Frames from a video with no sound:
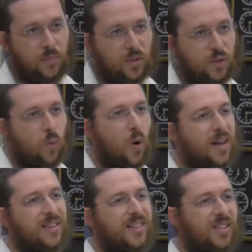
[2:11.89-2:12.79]
So,
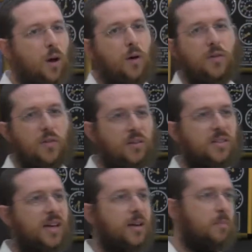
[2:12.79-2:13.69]
why does the oath not
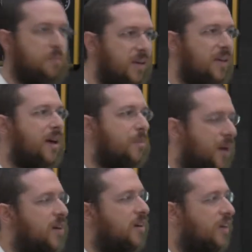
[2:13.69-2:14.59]
say, be a
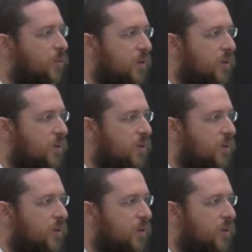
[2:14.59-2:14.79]
Benoni?